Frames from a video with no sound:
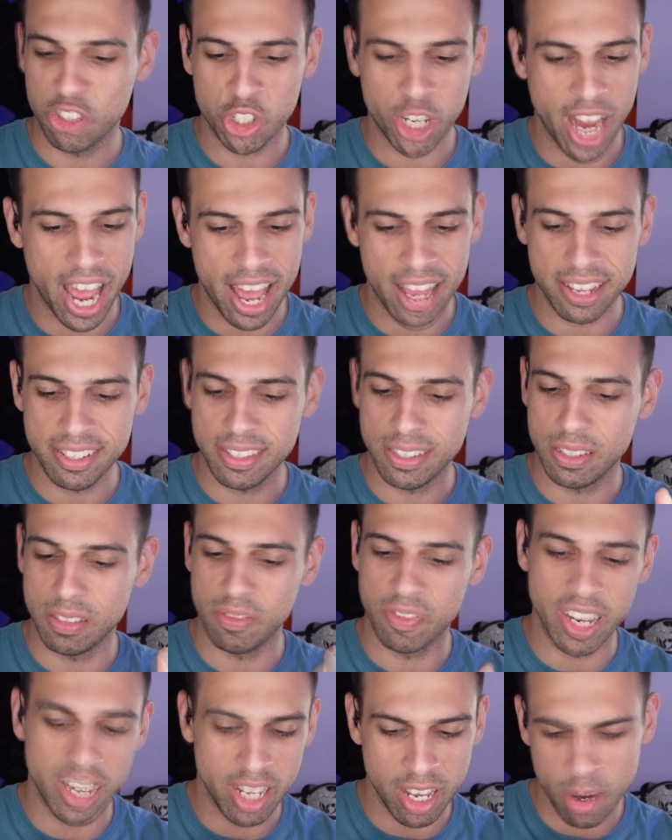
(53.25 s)

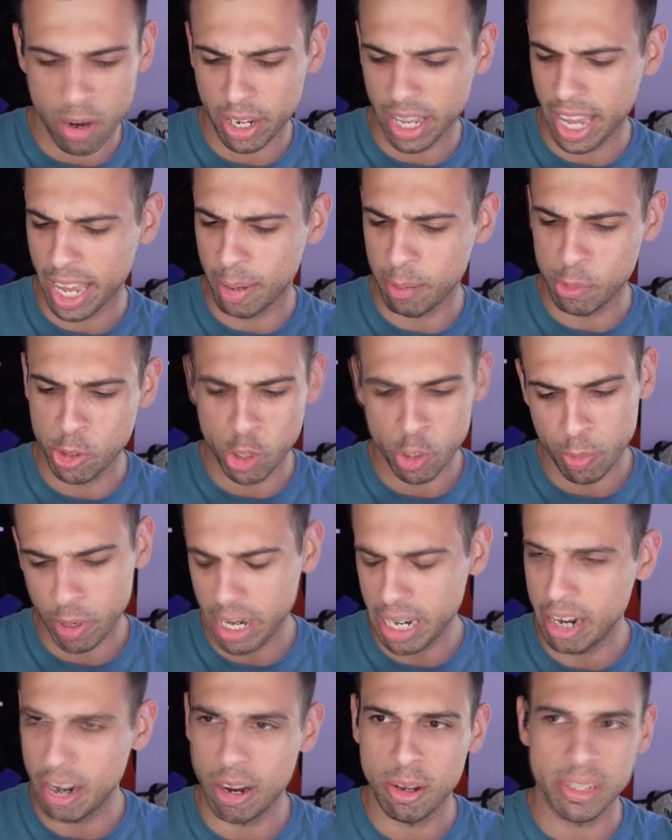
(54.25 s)
chess, video games,
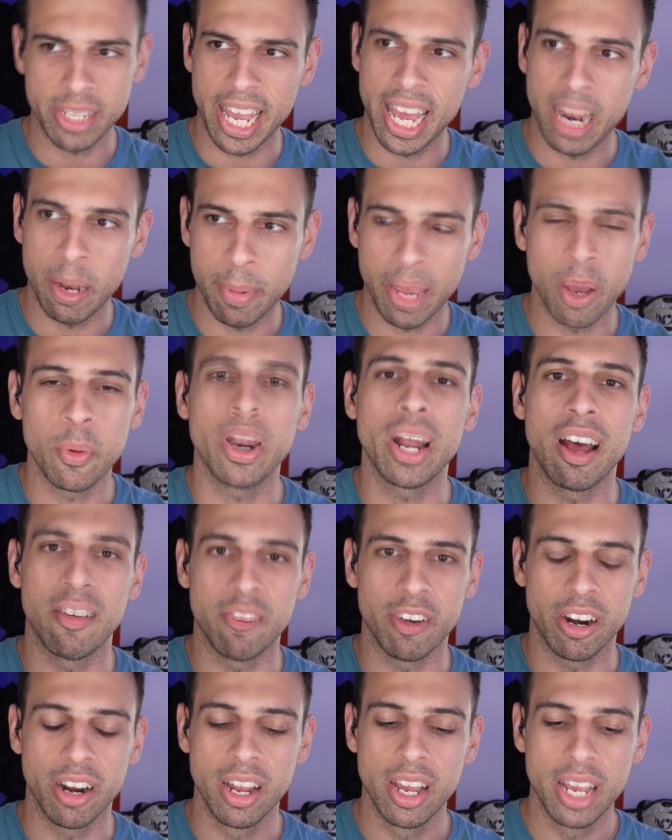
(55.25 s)
superheroes, anime,
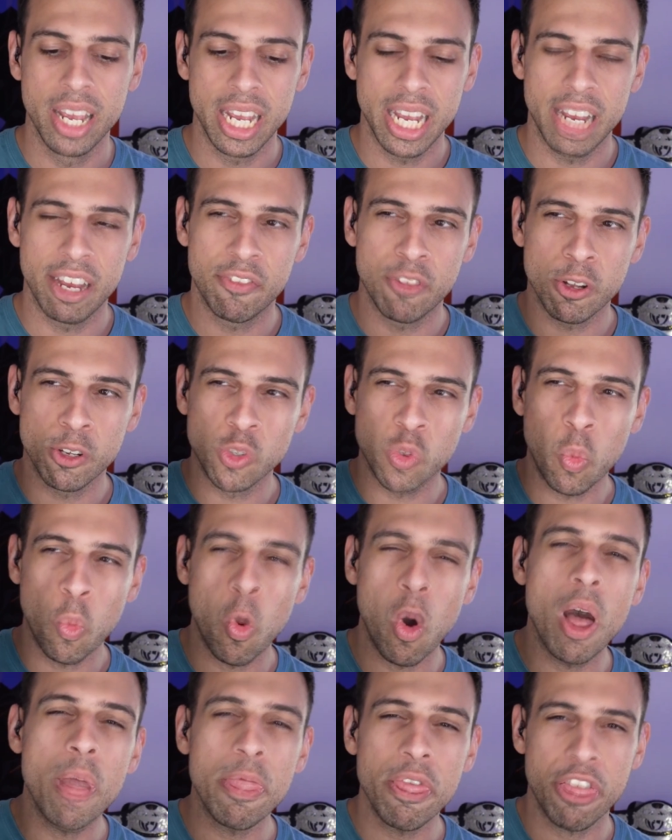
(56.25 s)
whatever, if there's
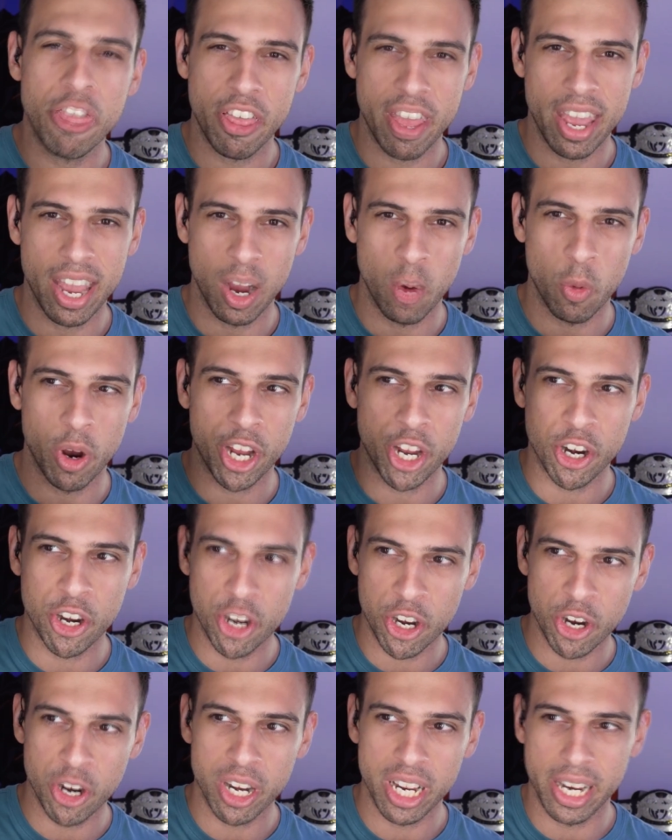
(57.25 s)
one thing where your
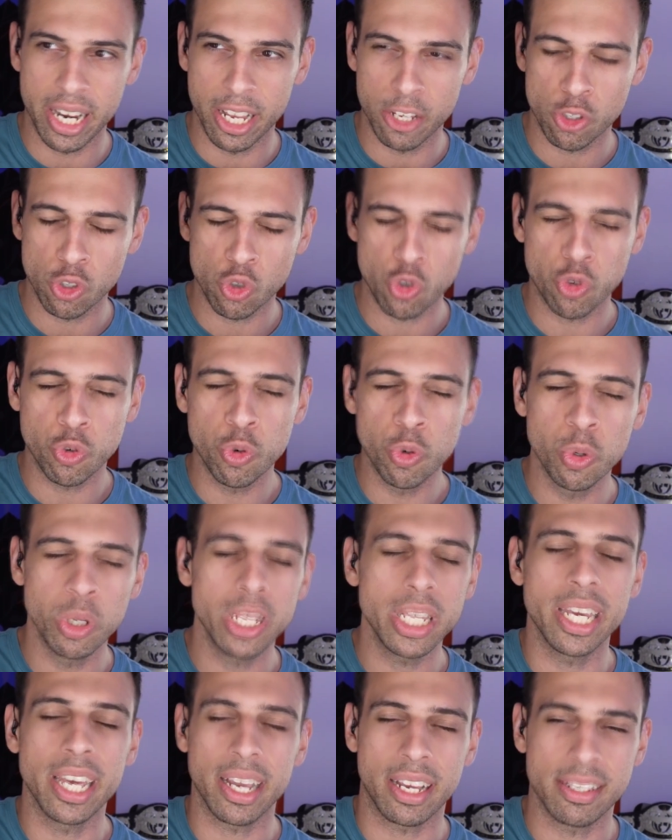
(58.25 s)
nerdiness
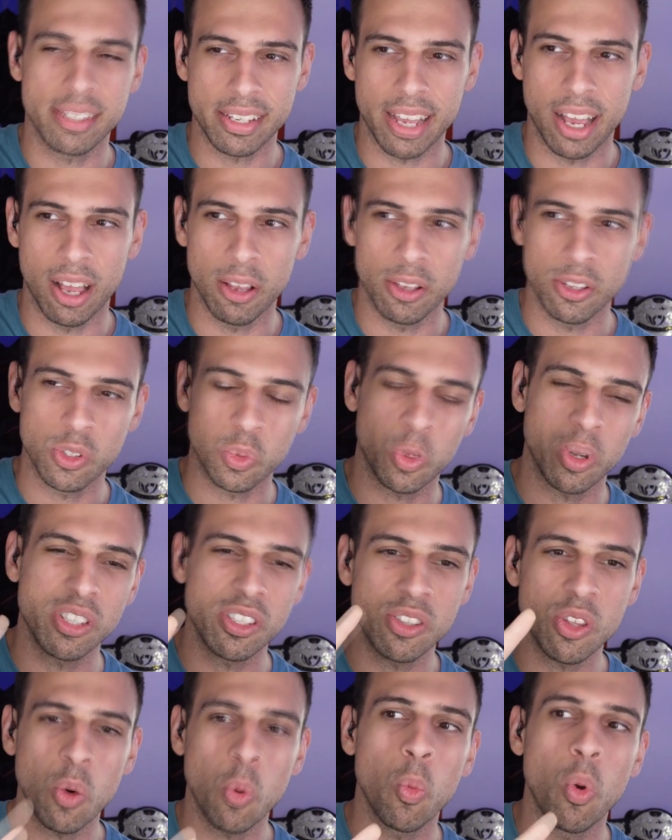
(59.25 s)
truly excels,
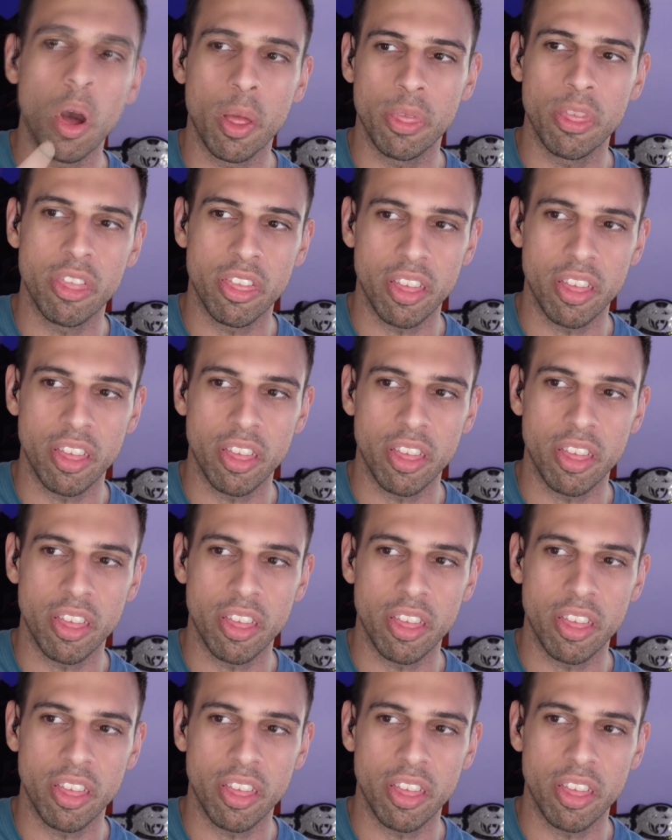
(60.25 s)
what's the one